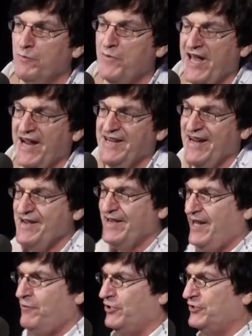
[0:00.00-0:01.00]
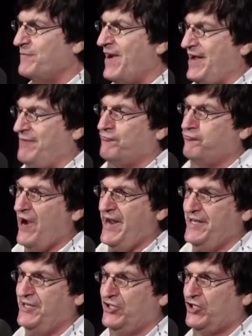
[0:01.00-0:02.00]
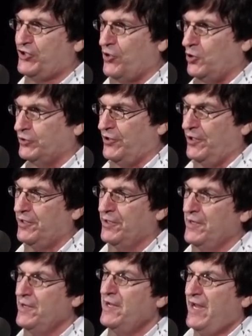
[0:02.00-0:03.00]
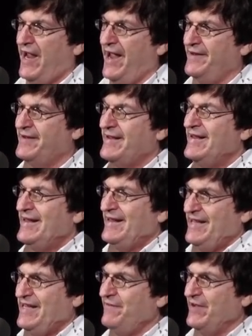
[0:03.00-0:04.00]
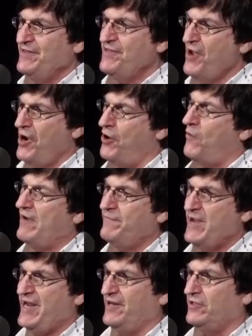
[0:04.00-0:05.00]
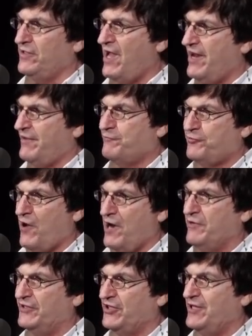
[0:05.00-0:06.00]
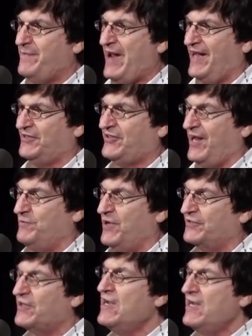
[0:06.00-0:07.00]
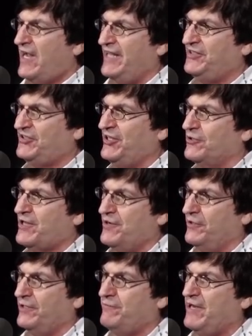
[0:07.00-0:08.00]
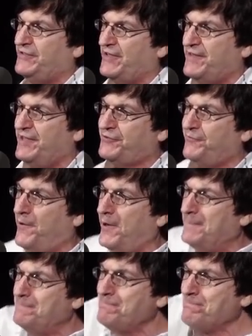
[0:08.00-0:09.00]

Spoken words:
But I didn't. It was my right shoulder. And even though I've made a lot of progress in the past 10 months, I still can only raise it this far.